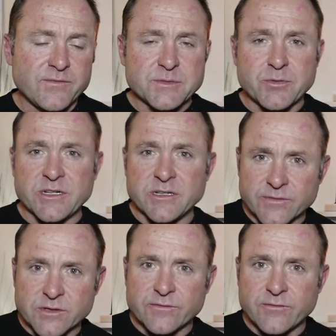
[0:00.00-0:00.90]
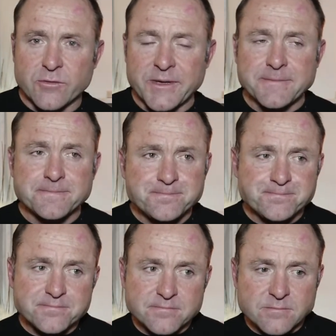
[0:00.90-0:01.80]
was pretty difficult for me,
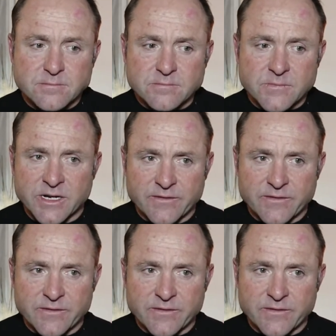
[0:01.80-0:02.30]
and